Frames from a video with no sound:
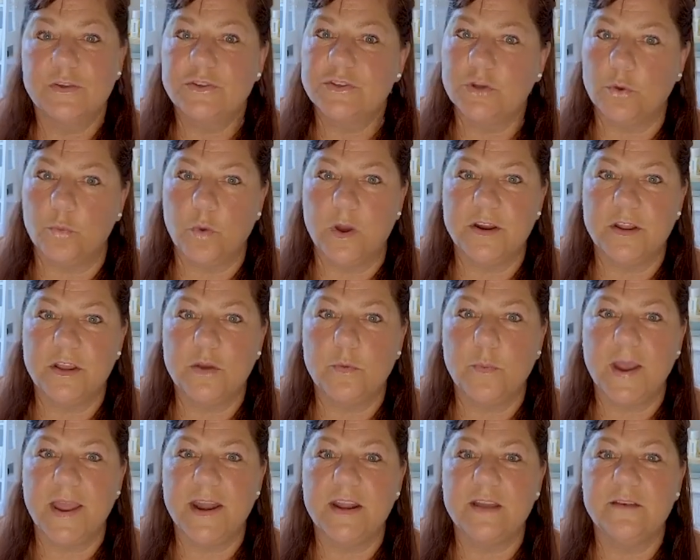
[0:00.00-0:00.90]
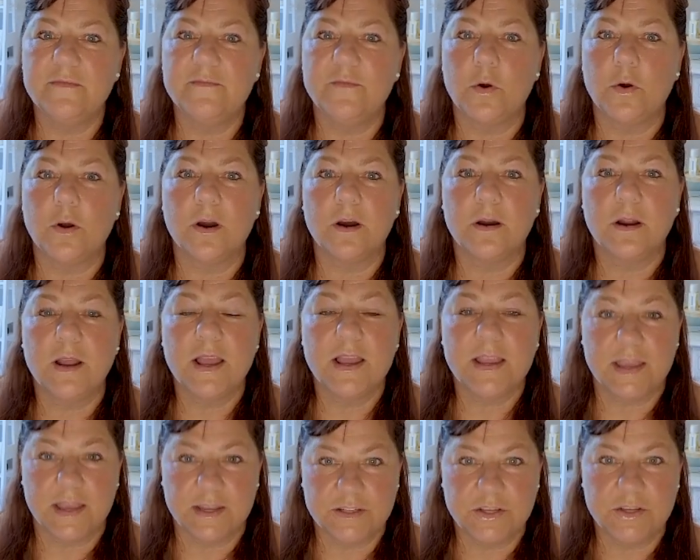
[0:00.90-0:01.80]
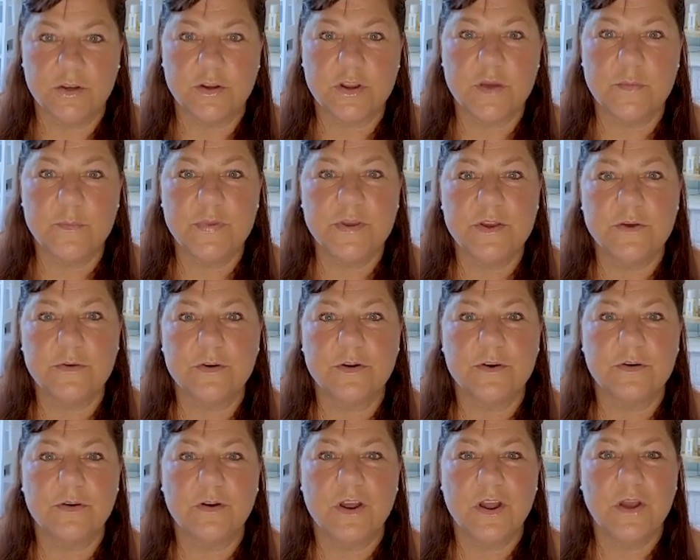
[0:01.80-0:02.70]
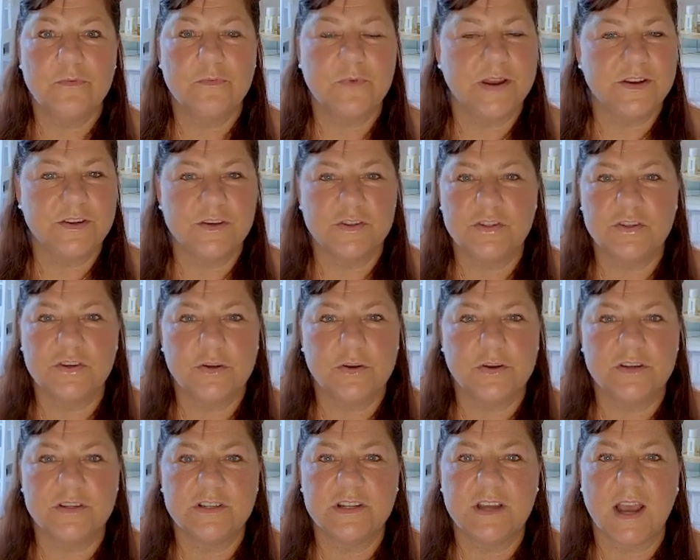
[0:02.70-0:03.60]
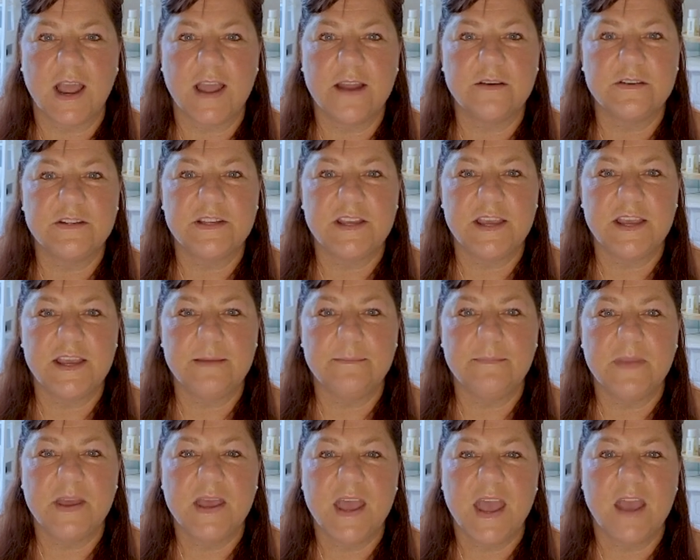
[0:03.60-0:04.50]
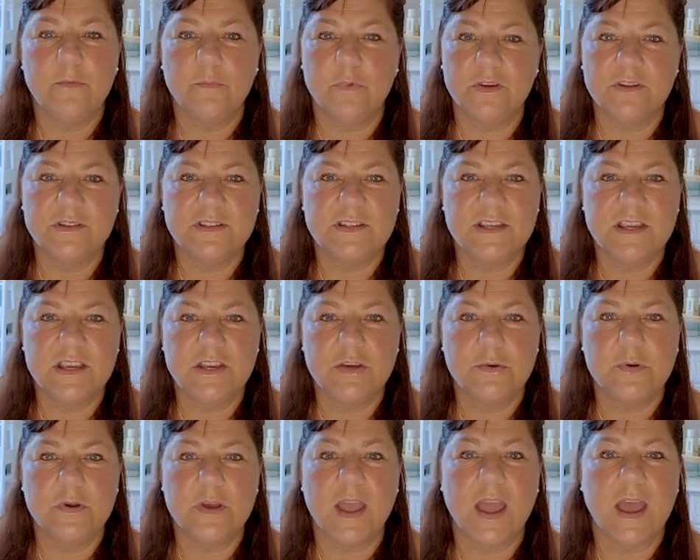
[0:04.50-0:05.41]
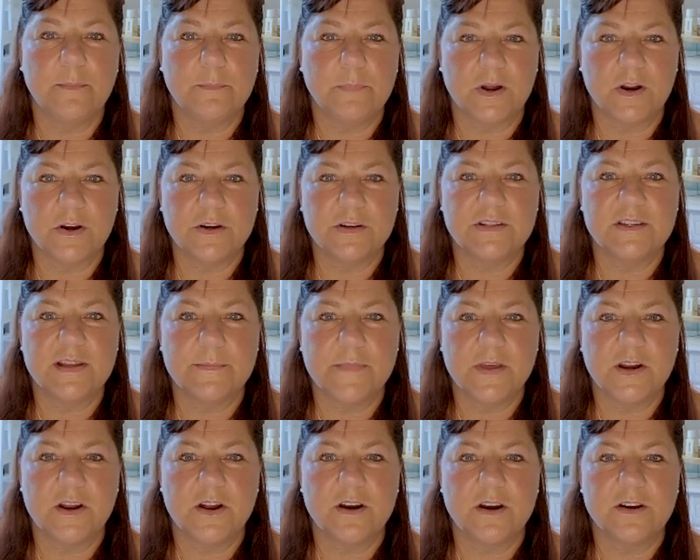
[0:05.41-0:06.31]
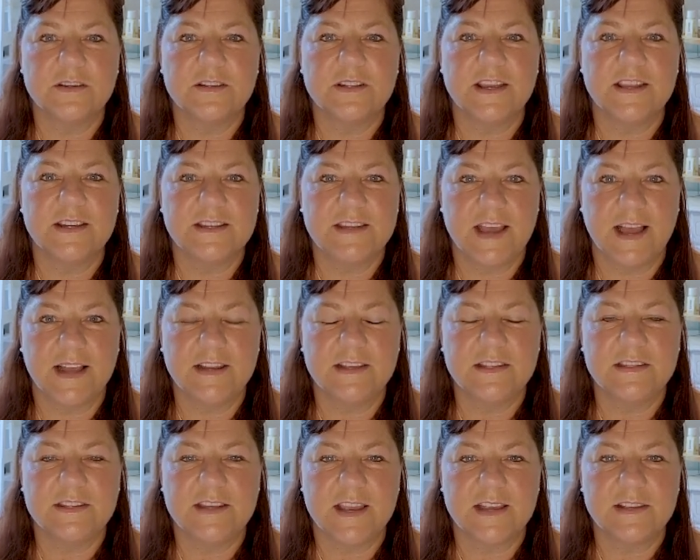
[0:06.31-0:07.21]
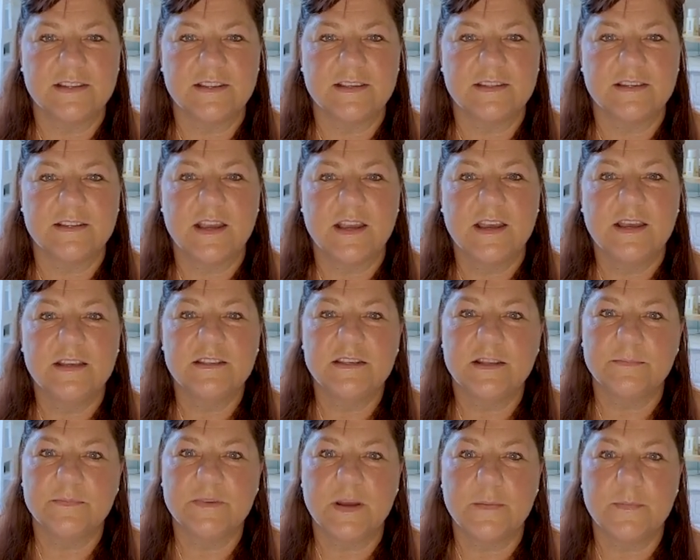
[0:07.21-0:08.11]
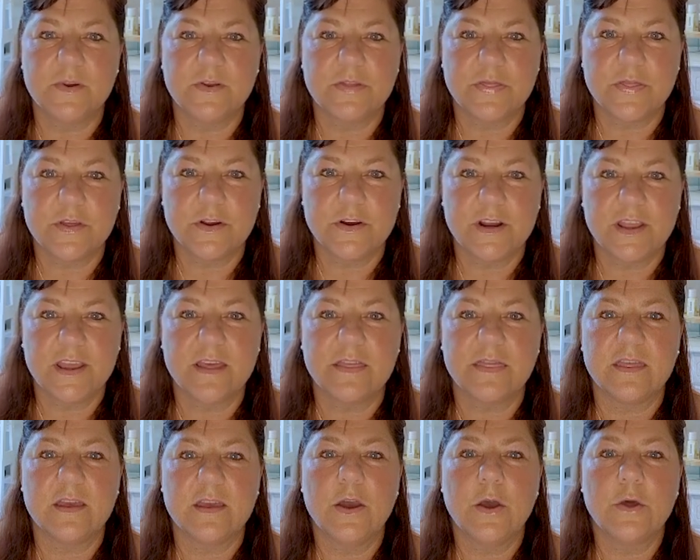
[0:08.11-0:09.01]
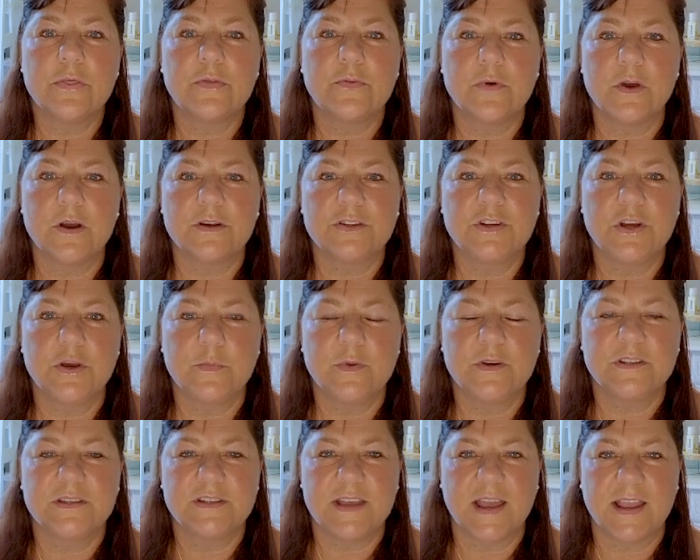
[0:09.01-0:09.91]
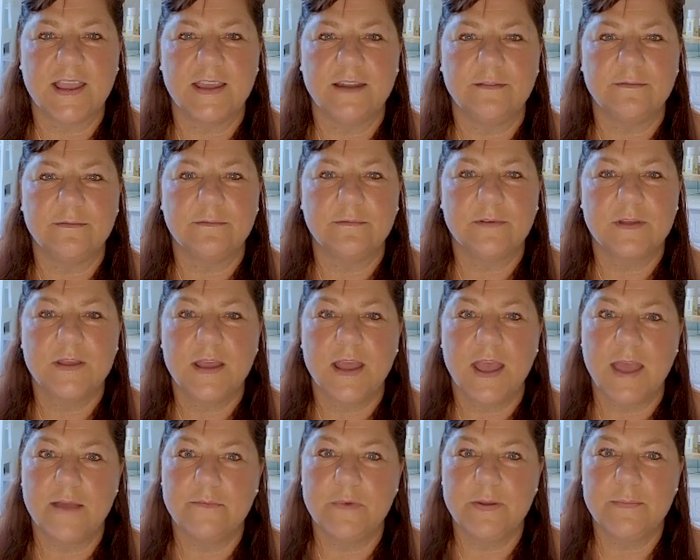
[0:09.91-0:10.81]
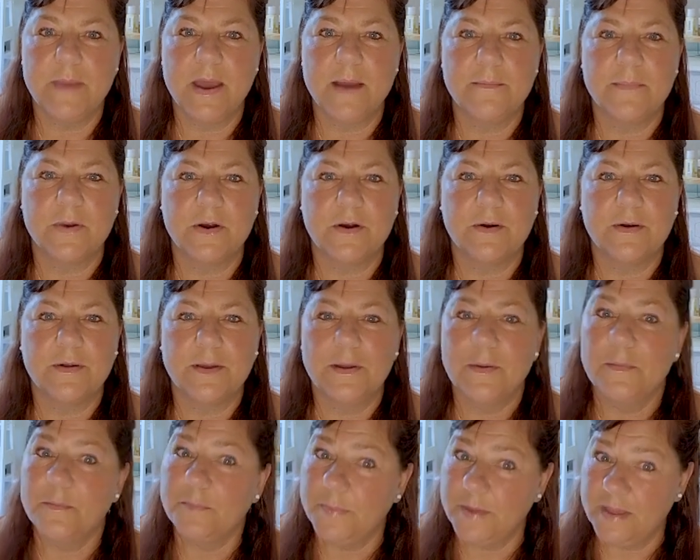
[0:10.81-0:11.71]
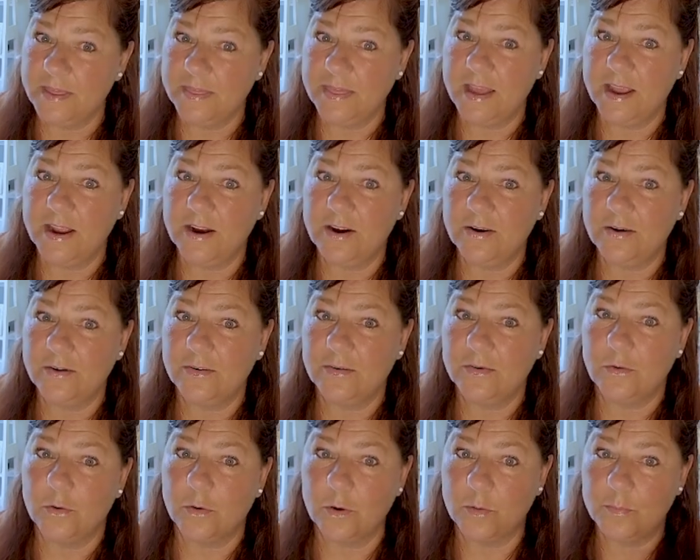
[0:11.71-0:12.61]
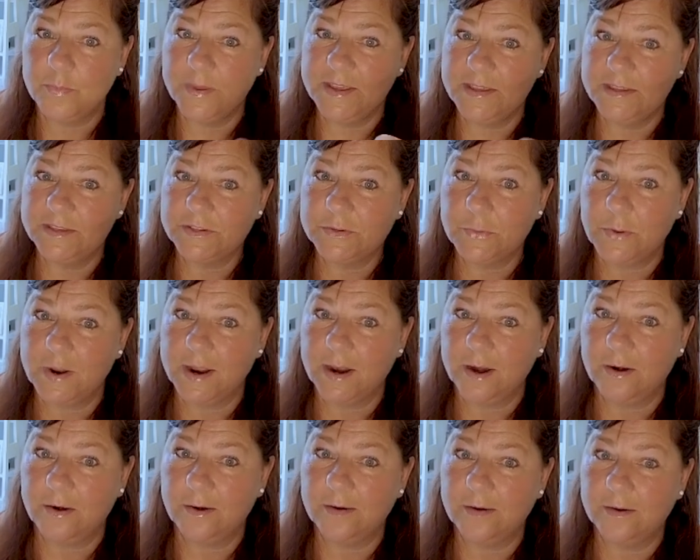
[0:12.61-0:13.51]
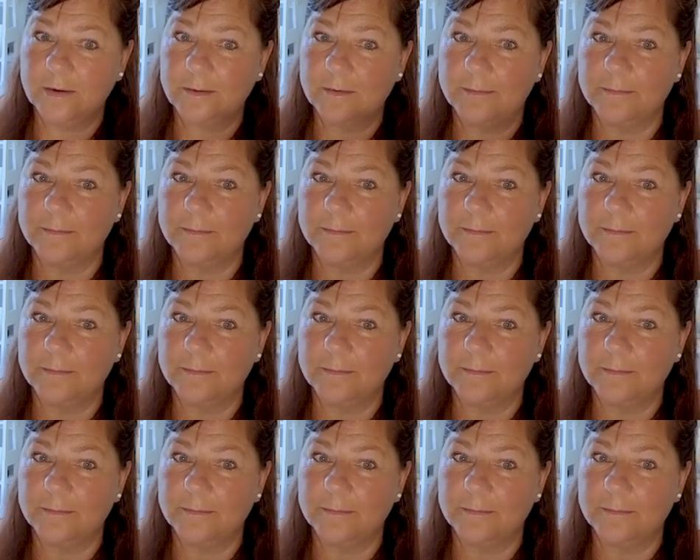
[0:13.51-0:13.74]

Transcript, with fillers: So what are you waiting for? Get to your computer, register your entire team, and we'll see you at Parker Seminars in Dallas, Texas, September 30th through October 2nd. And remember, be there or be square.